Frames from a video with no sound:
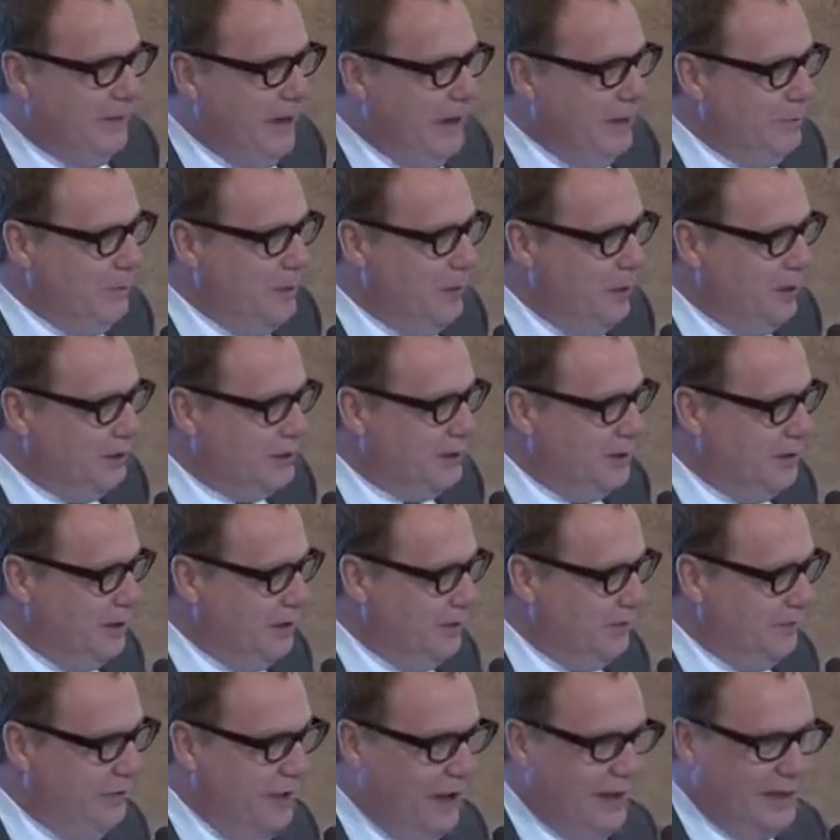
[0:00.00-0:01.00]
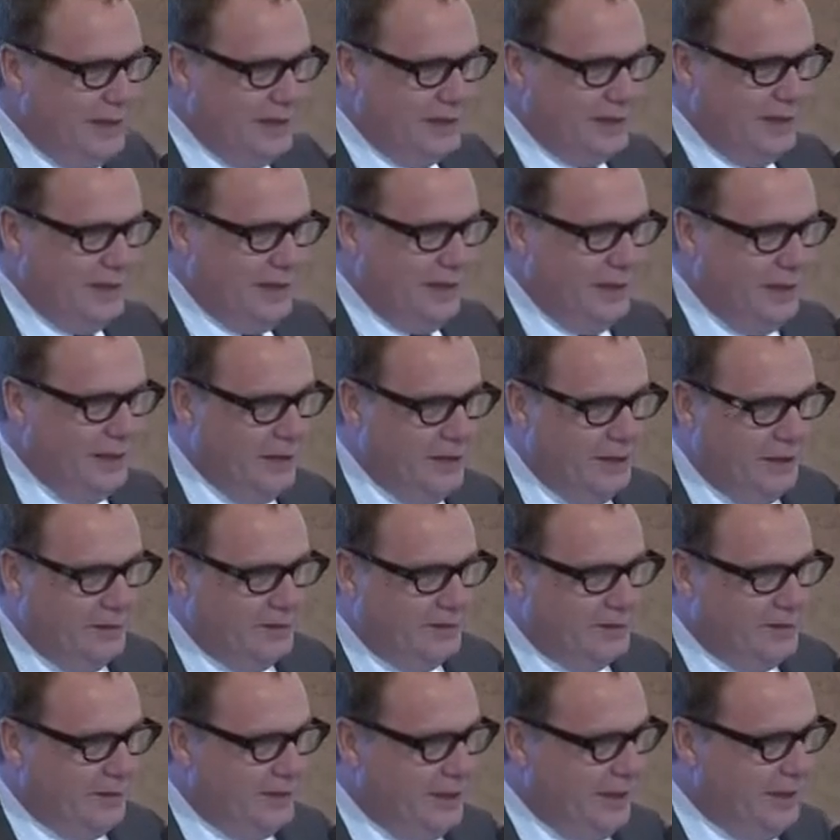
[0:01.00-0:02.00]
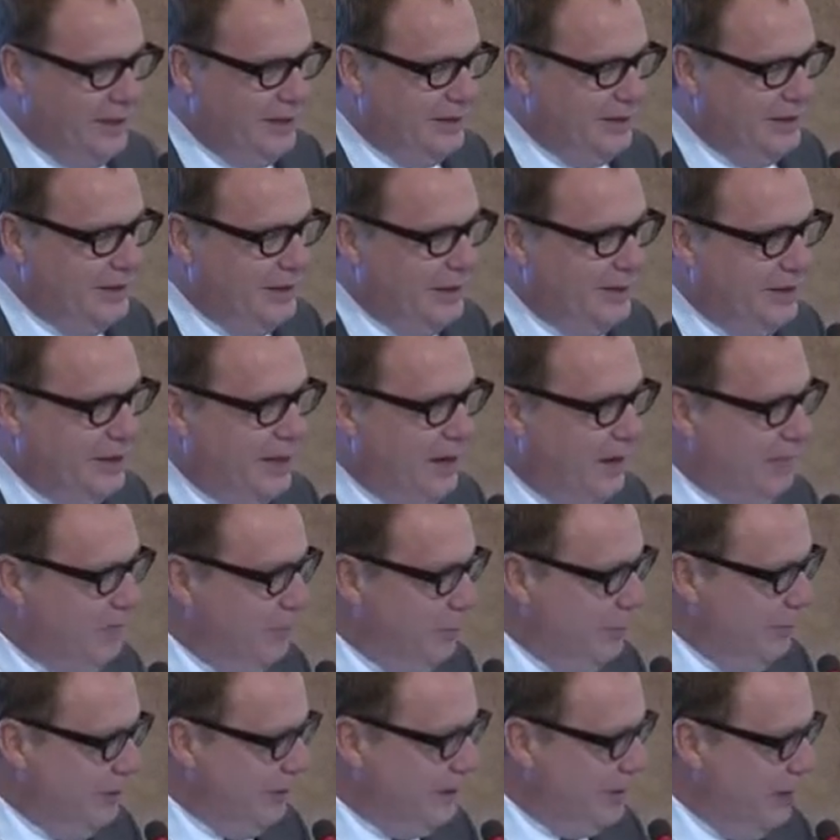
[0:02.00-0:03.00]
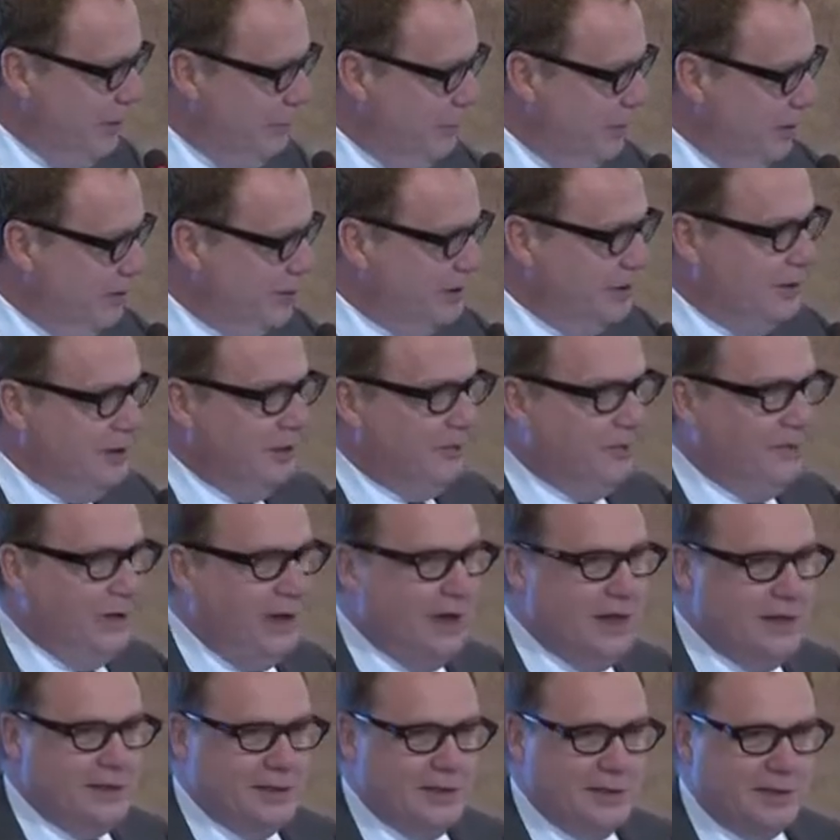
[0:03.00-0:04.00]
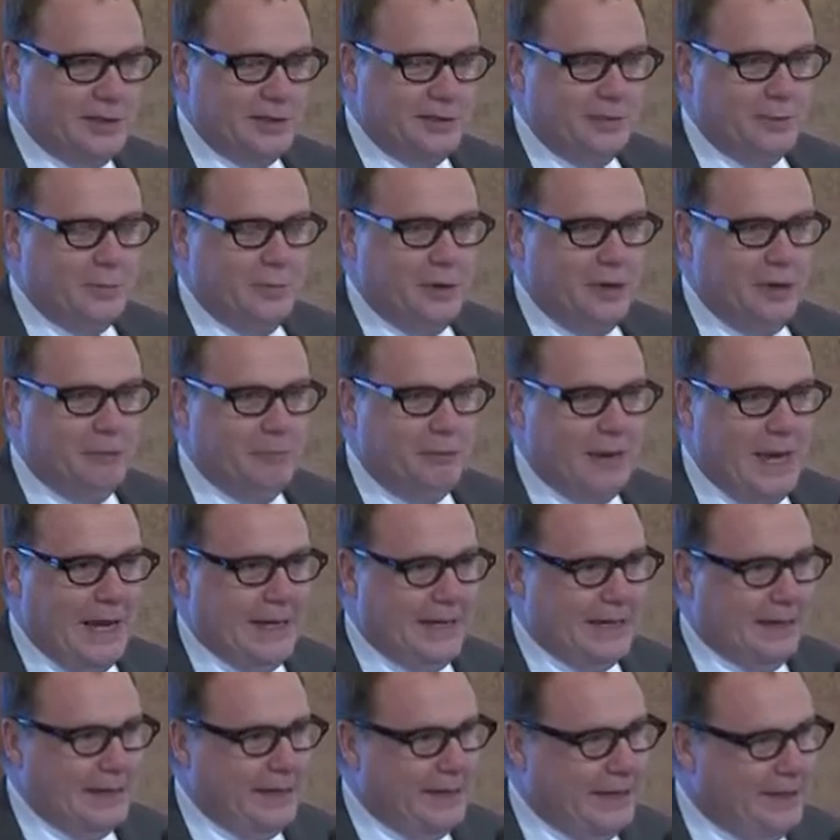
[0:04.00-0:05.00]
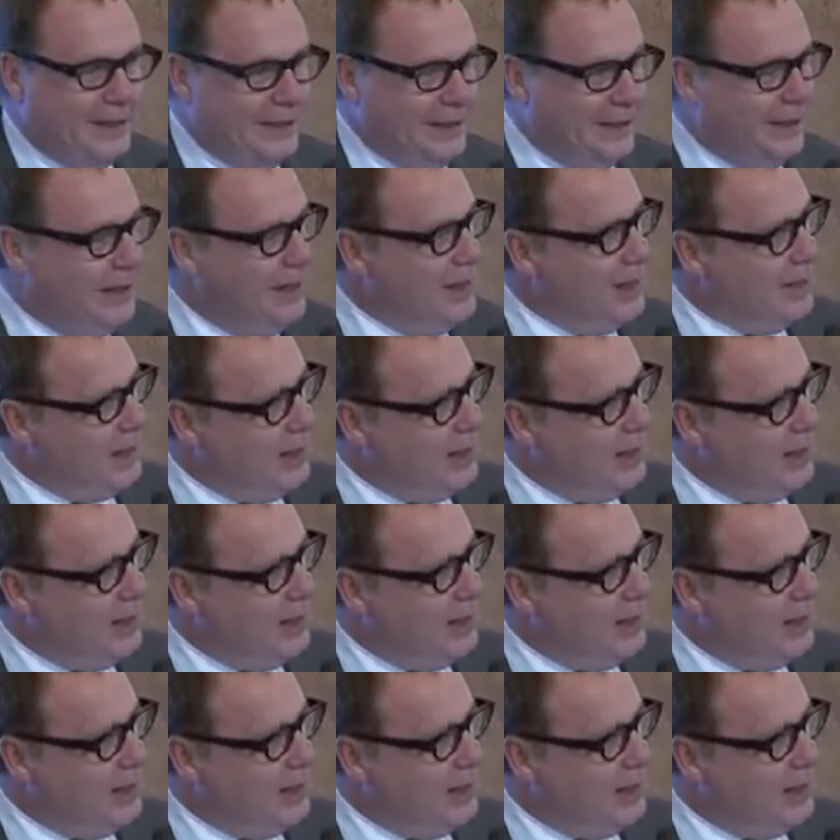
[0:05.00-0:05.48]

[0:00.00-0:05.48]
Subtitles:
I'm not an advisor to the Indian government. I'm not an advisor to the World Bank in India.